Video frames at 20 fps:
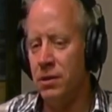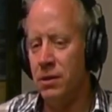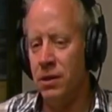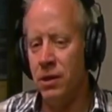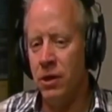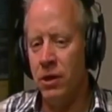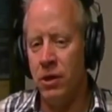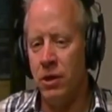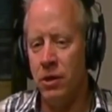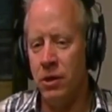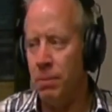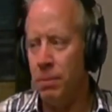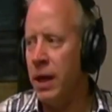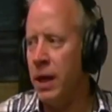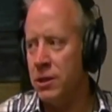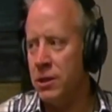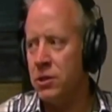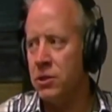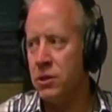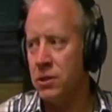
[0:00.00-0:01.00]
our
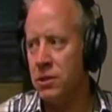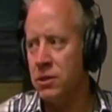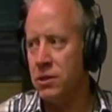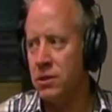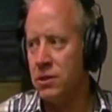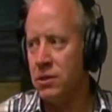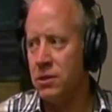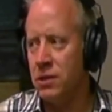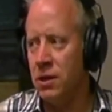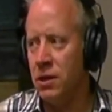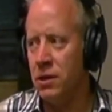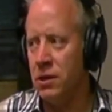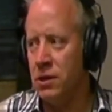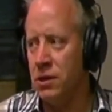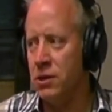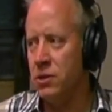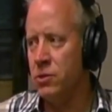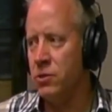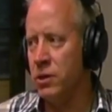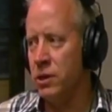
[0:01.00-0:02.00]
pastors on the
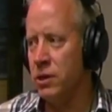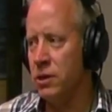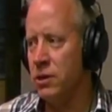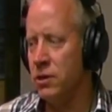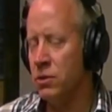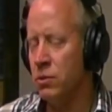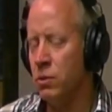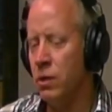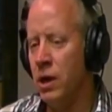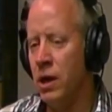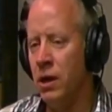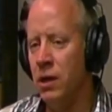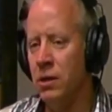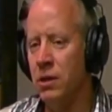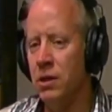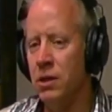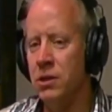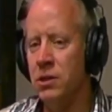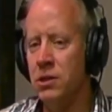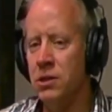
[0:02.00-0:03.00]
district as well,
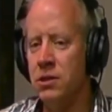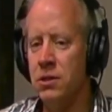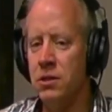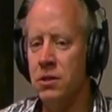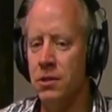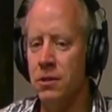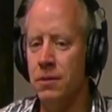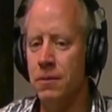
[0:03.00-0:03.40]
and just